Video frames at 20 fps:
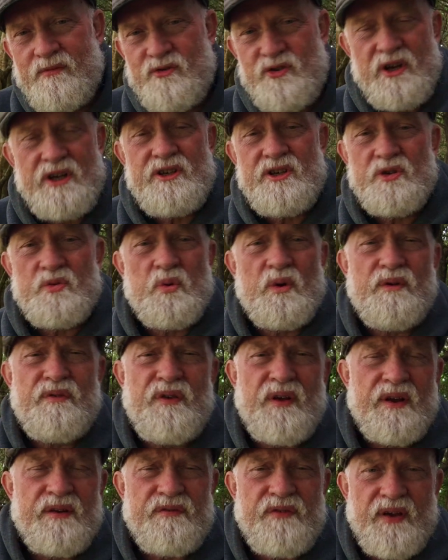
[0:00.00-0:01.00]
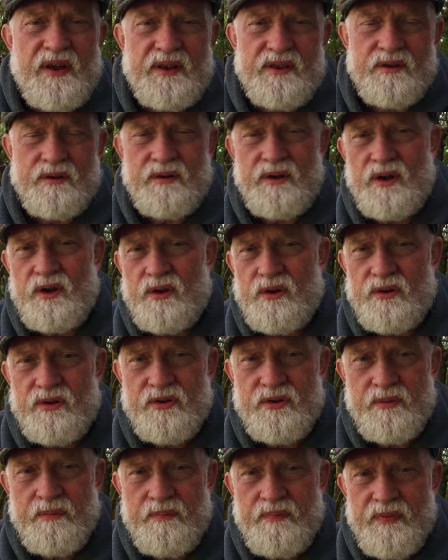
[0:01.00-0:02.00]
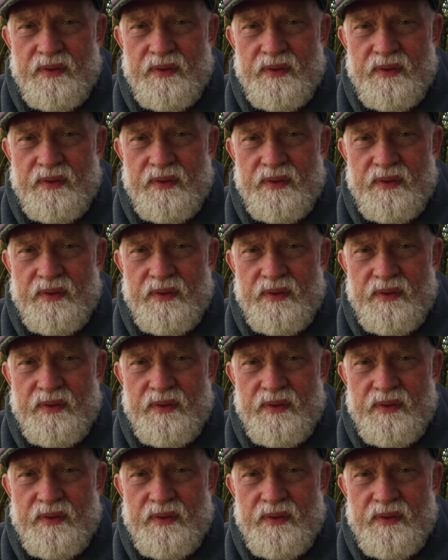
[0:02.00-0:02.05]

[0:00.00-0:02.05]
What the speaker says: Jesus will find faith on the earth.